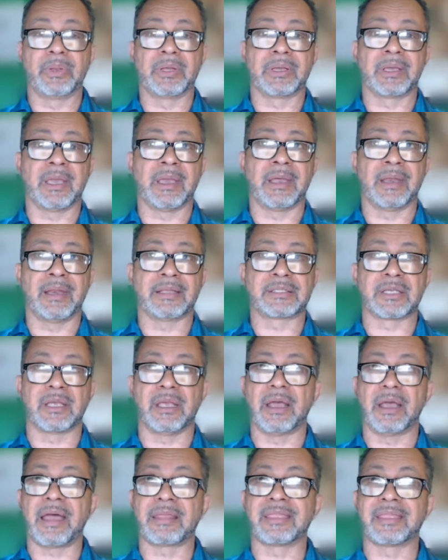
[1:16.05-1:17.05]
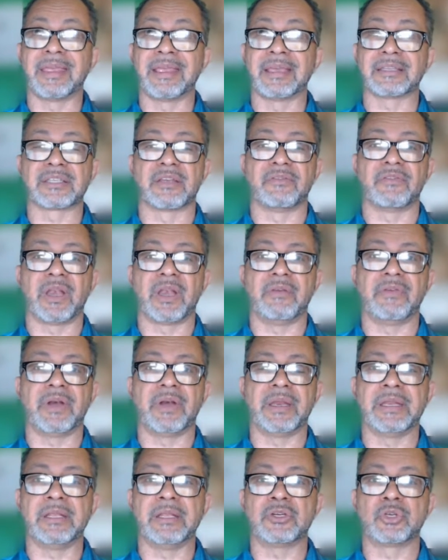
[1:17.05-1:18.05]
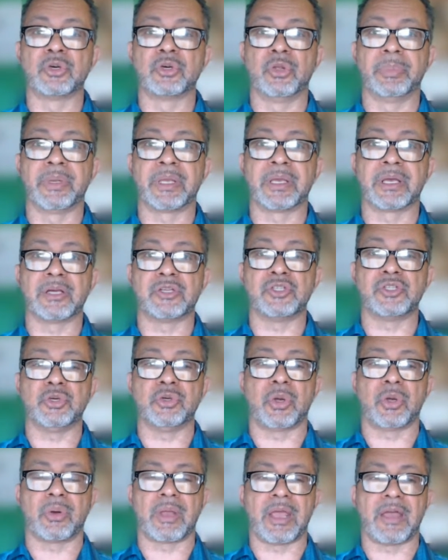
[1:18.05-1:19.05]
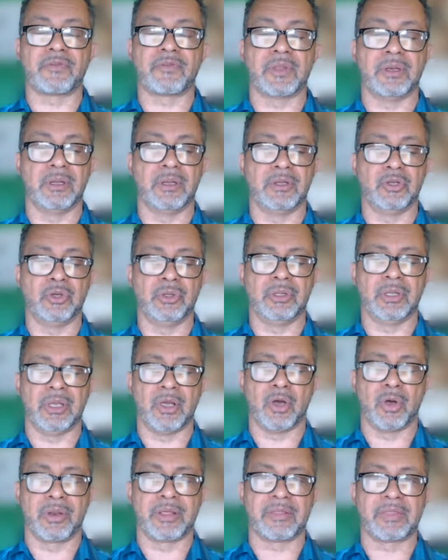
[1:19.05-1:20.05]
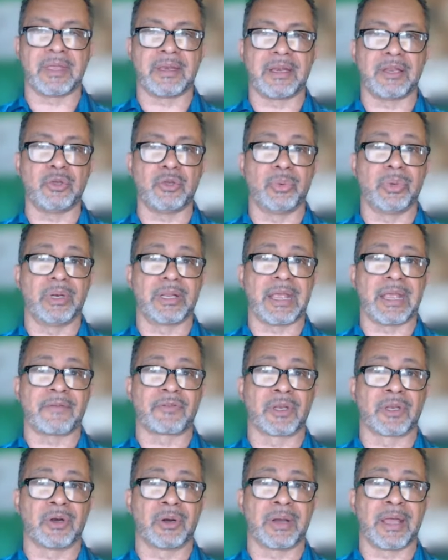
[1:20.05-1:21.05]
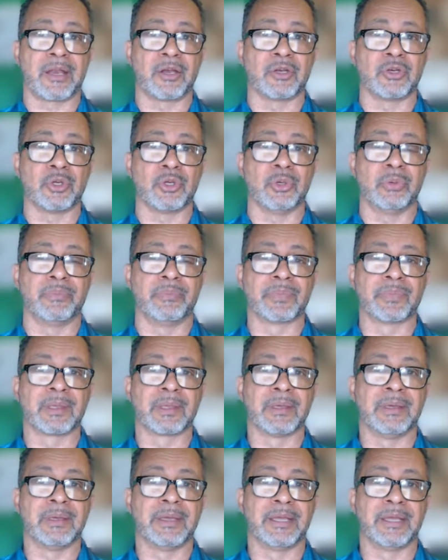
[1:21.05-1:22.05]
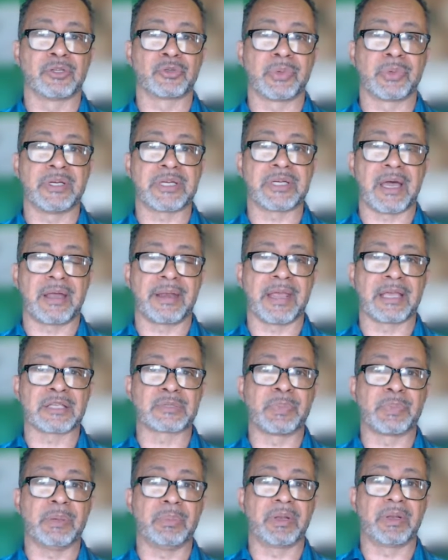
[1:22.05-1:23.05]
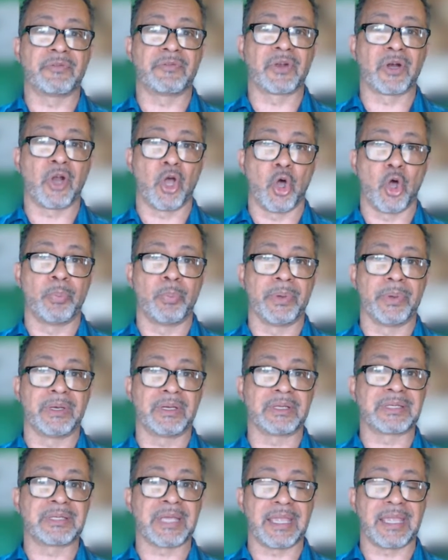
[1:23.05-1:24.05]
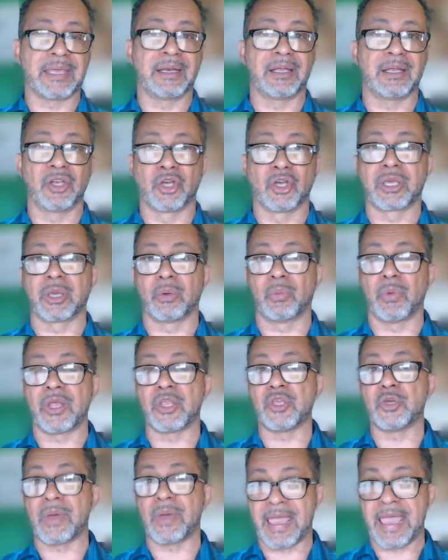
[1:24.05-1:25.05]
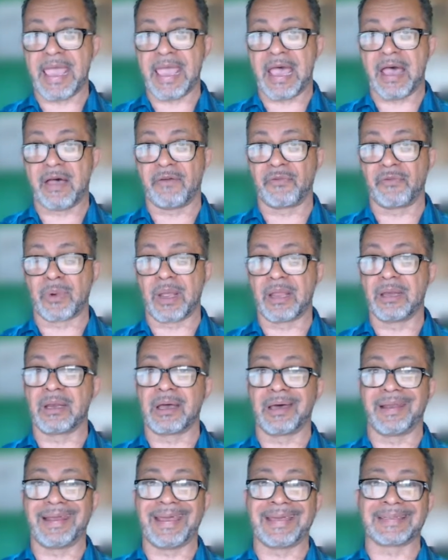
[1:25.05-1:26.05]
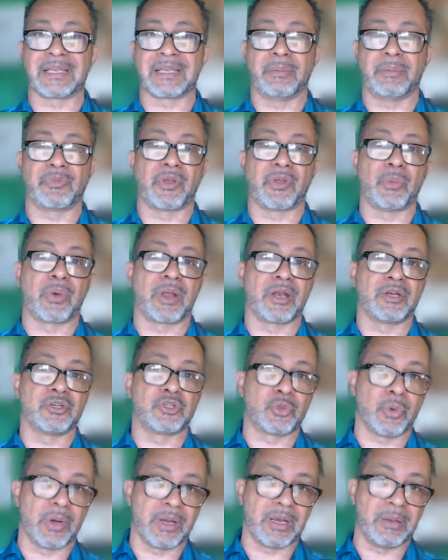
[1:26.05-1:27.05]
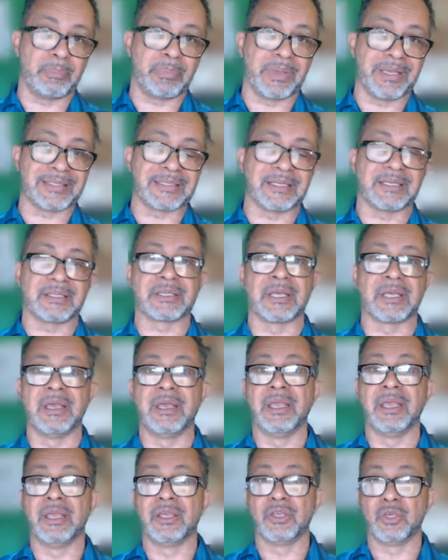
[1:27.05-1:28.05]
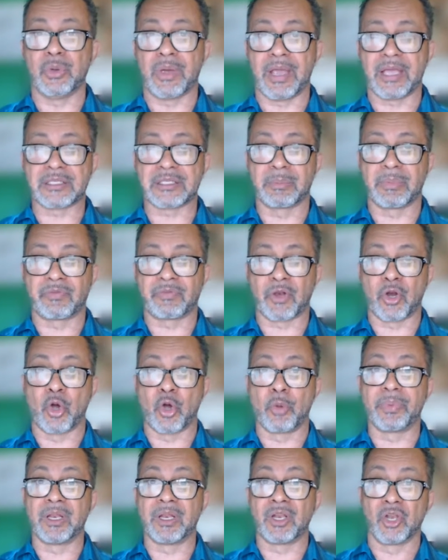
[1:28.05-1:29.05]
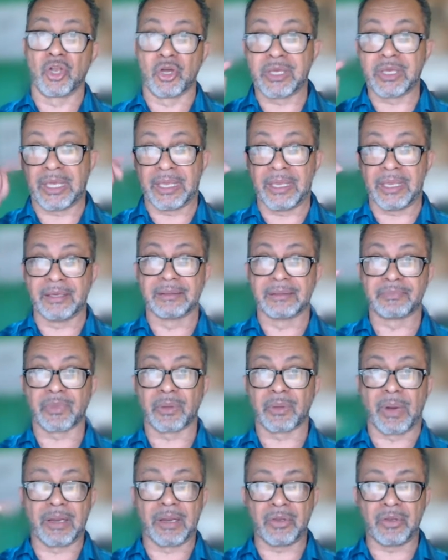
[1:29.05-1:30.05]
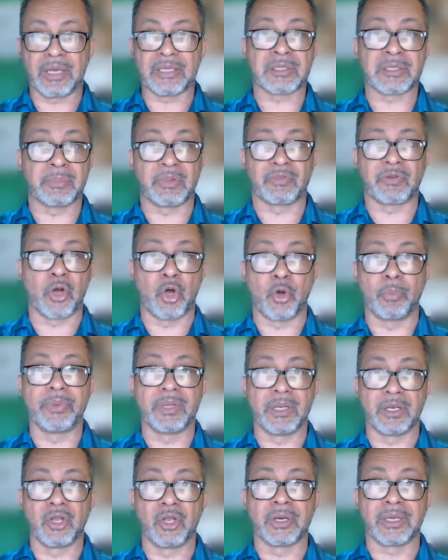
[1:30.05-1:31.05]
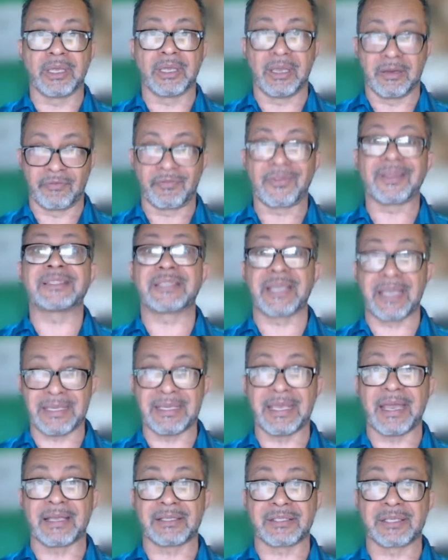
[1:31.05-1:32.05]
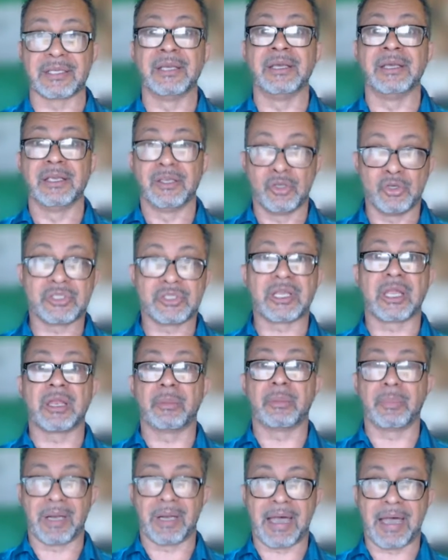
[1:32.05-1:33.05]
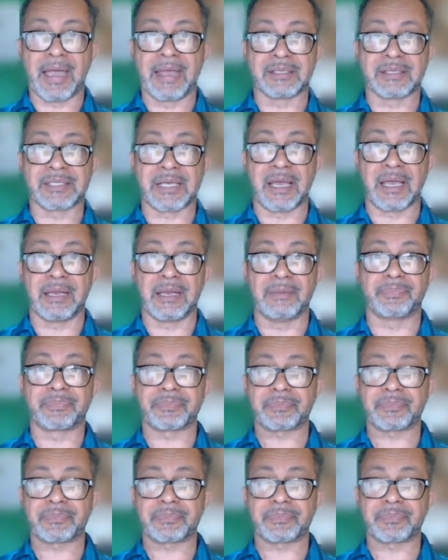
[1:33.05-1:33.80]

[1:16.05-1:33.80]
Again, it's a, I think it's a very very neat tool because you don't have to. You, the only thing that you really have to learn how to do is reach out and ask people if they're open to taking a look at what you have. Right? Not asking them if they want to join the business you ask them if they're open to looking, right? You ask them if they're open to looking. If they say yes, you send them an iDecide.